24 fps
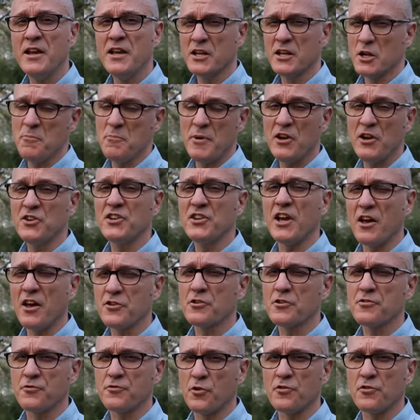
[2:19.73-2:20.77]
compared to other
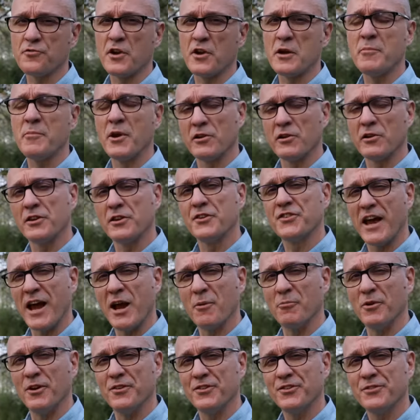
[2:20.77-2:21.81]
full-frame mirrorless
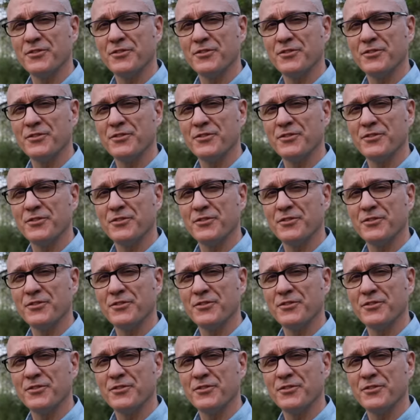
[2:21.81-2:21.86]
cameras.